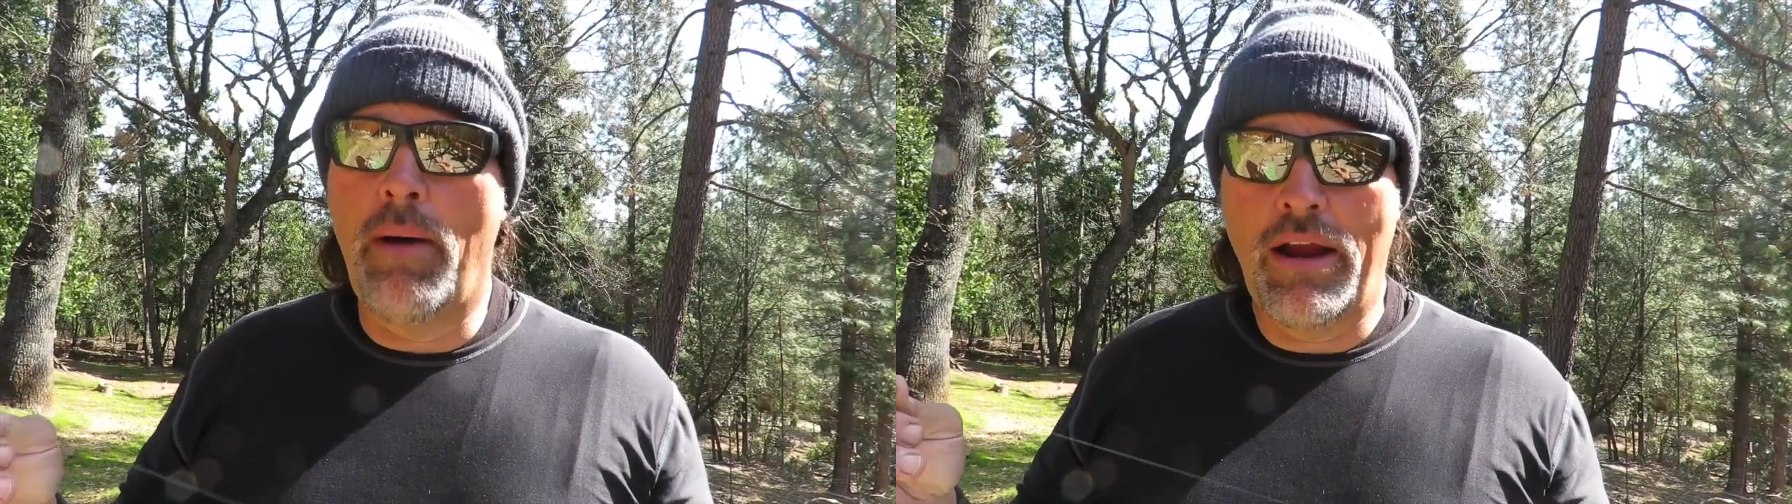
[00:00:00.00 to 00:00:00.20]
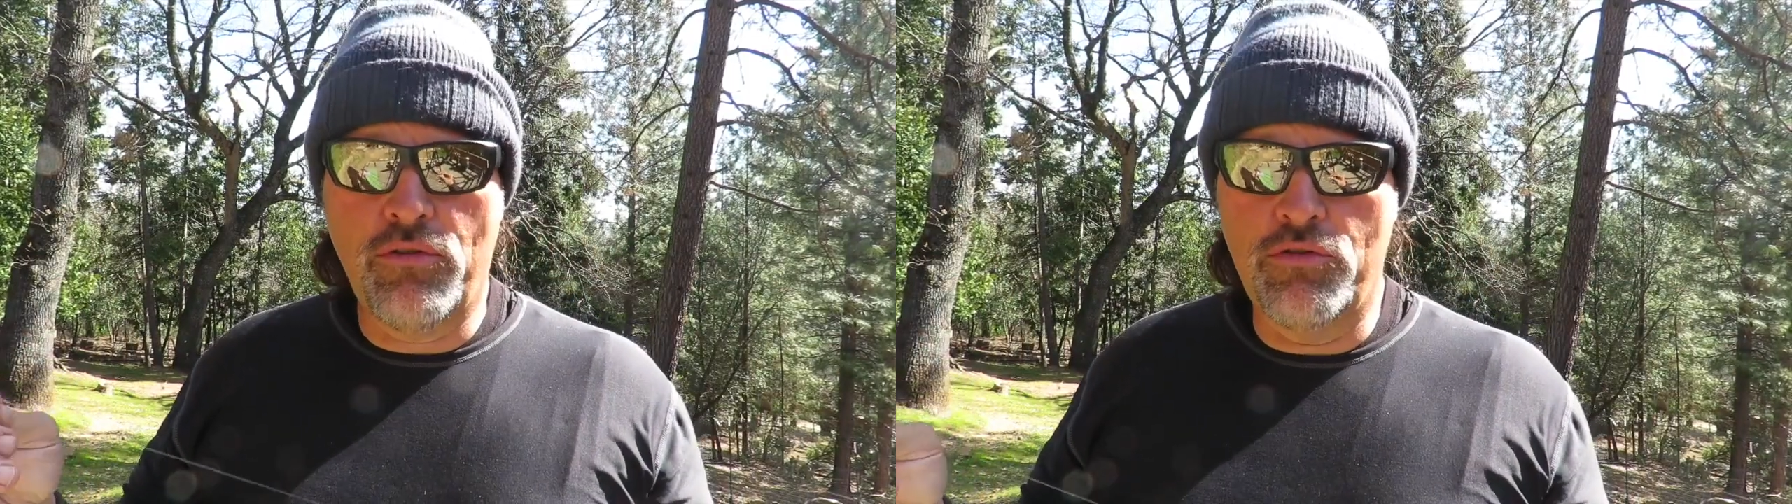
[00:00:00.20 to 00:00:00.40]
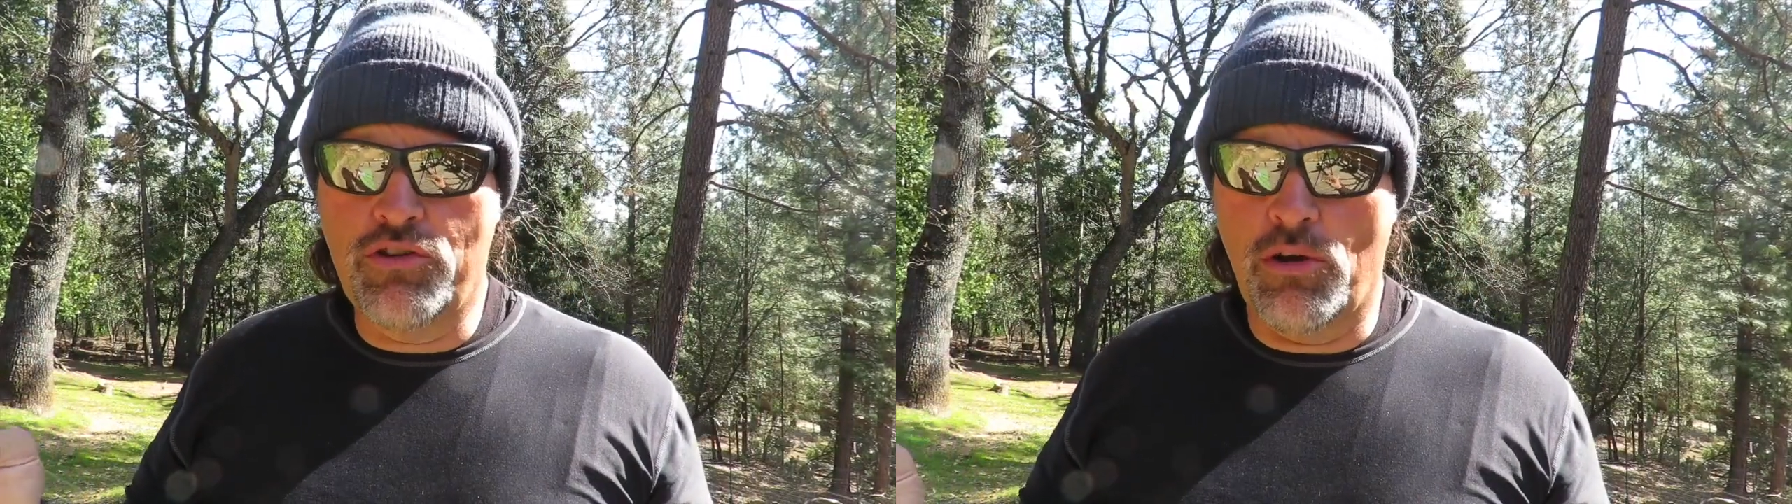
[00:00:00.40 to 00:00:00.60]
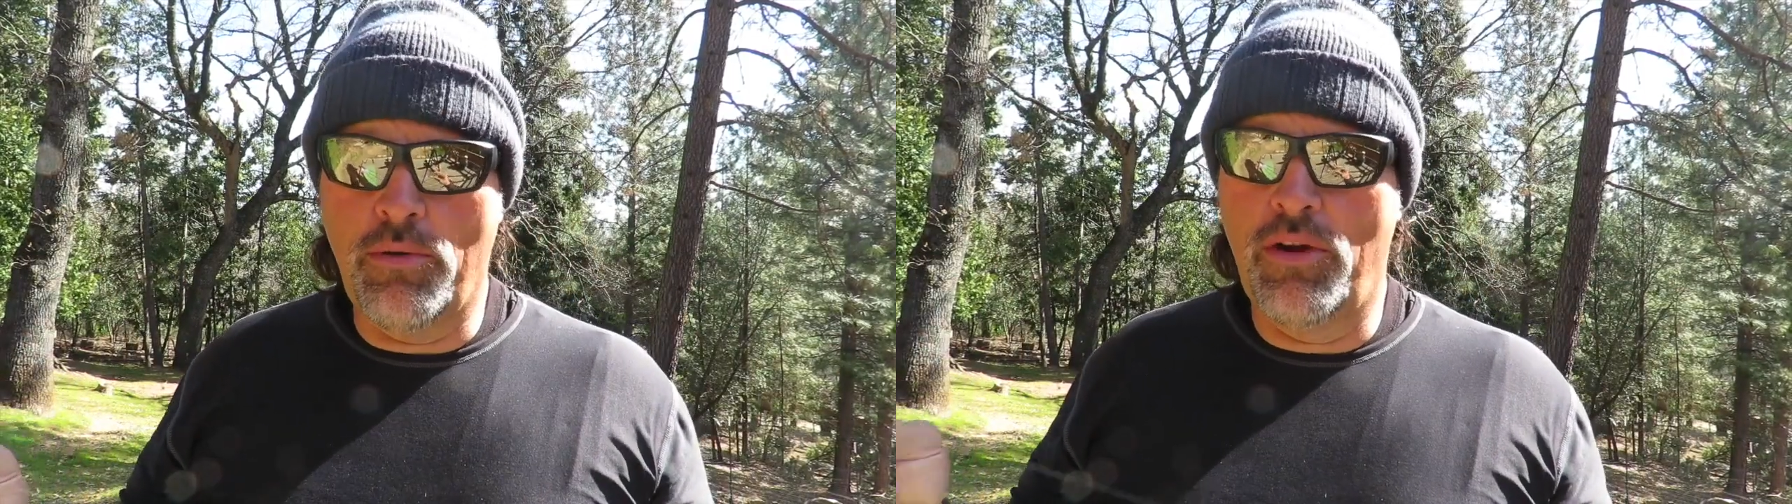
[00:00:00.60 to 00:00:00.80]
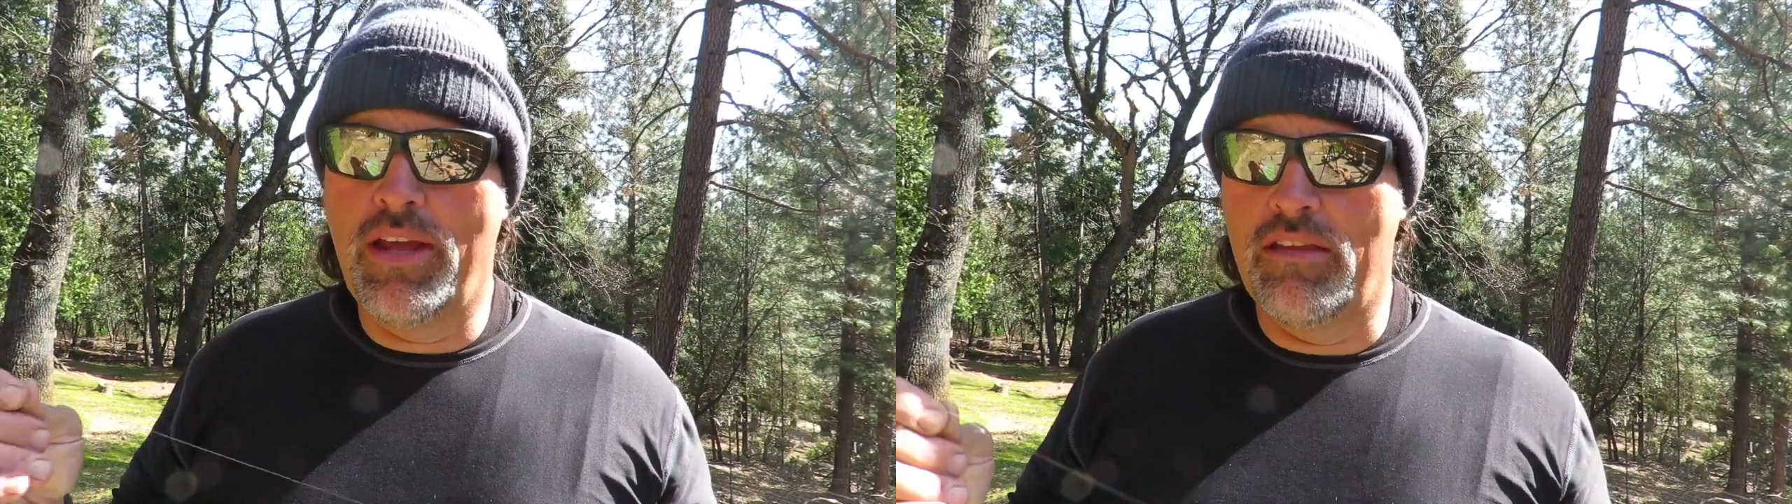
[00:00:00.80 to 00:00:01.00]
micro
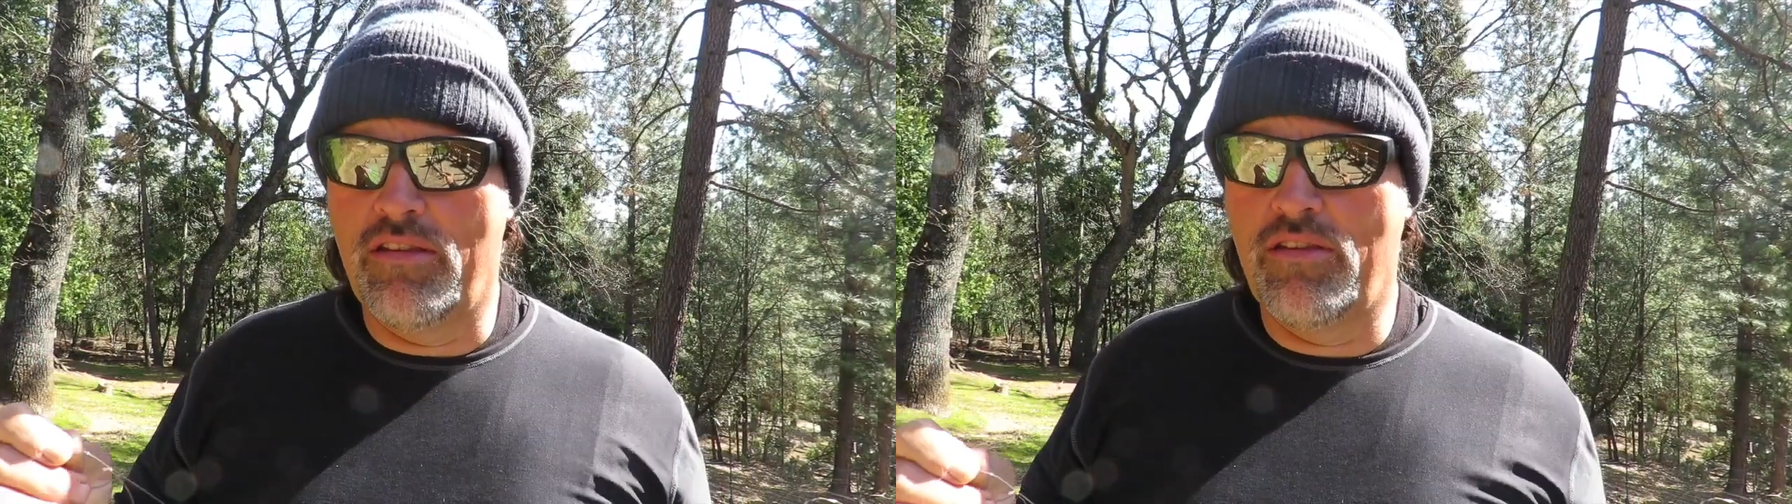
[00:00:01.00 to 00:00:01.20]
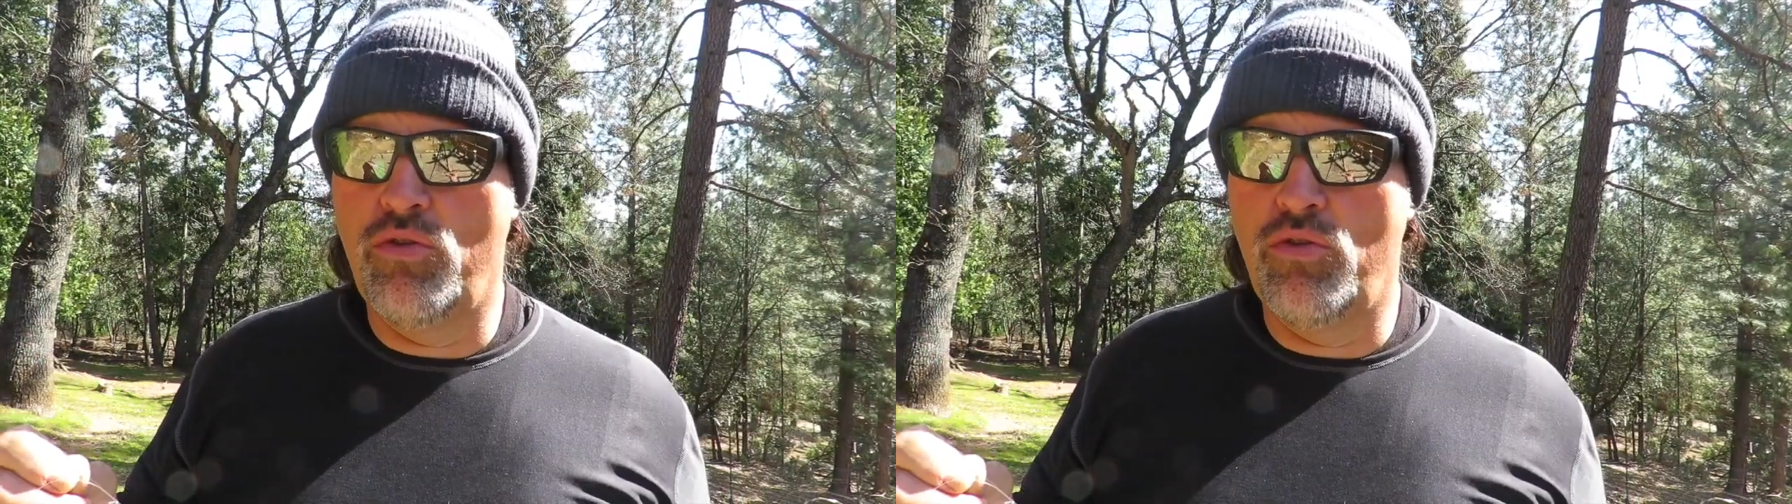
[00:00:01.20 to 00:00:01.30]
turbo kits